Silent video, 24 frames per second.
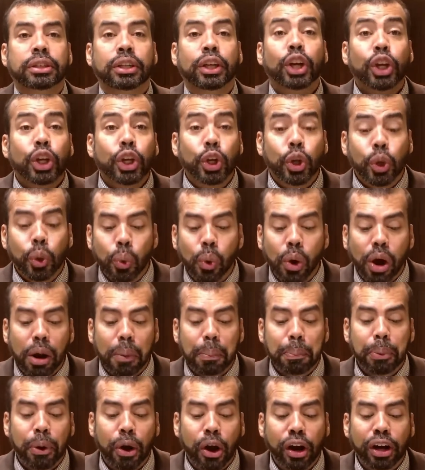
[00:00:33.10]
You are
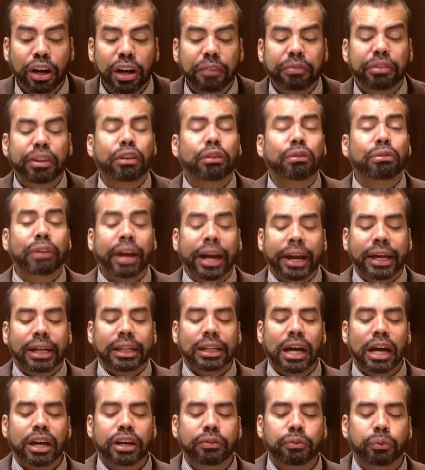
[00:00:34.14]
part of the great
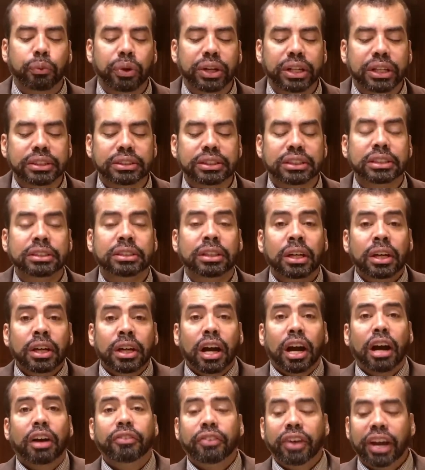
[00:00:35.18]
cloud of witnesses
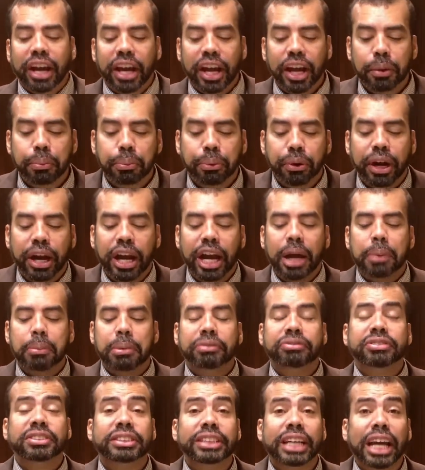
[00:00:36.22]
of Abraham, of
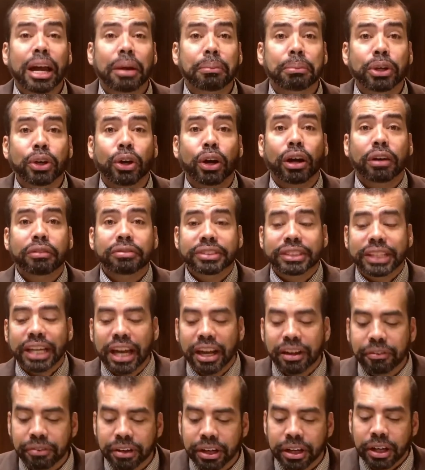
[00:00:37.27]
Samuel, of
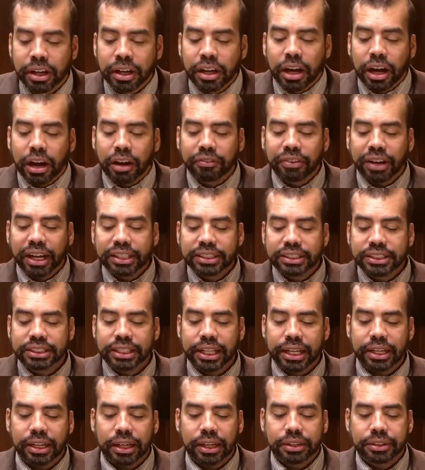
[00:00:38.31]
David, of
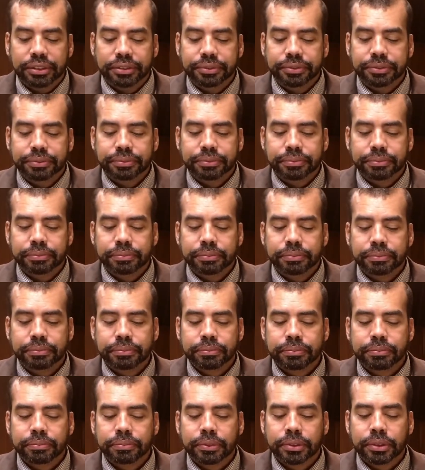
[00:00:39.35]
Isaiah,
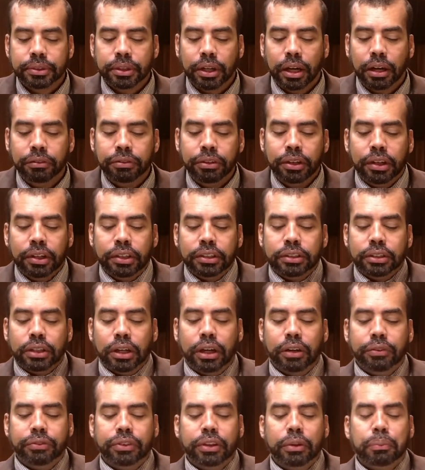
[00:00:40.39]
of
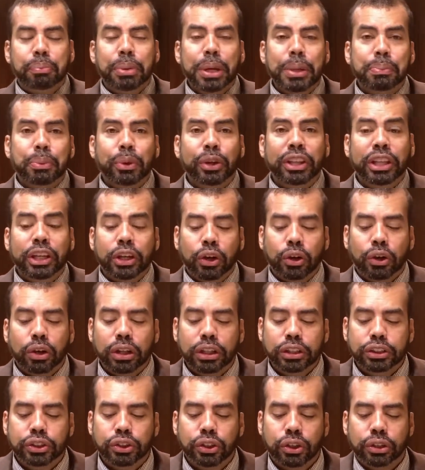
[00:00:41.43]
the people in the
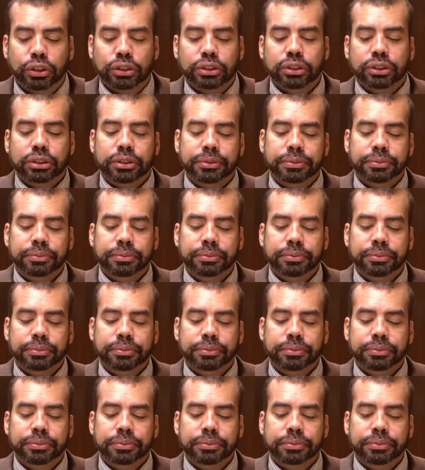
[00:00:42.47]
early church.